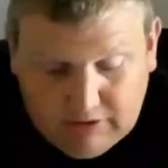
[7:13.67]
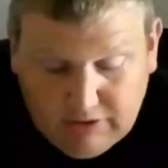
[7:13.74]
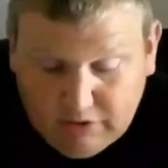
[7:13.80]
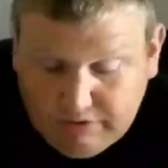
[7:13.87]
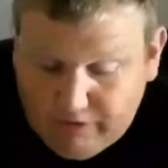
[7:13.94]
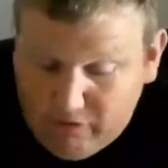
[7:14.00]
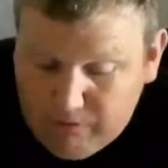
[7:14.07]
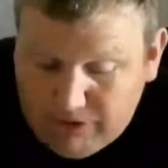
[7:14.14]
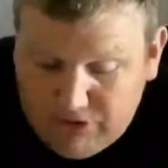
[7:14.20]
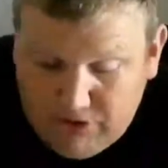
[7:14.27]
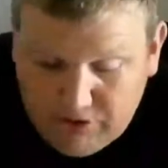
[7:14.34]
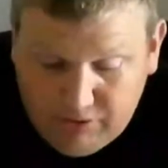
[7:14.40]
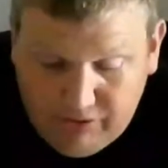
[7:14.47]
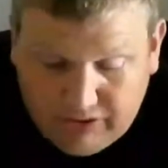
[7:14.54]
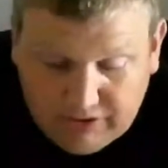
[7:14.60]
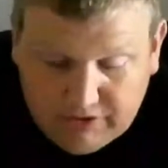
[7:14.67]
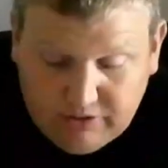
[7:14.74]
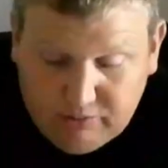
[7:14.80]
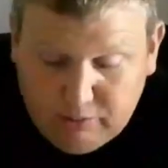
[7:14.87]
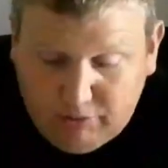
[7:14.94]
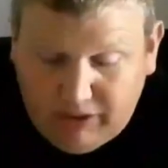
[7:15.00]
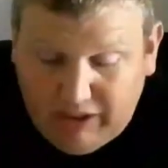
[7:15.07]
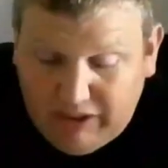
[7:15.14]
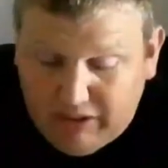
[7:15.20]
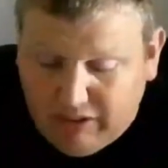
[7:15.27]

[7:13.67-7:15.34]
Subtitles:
They're favored by two. I got them winning,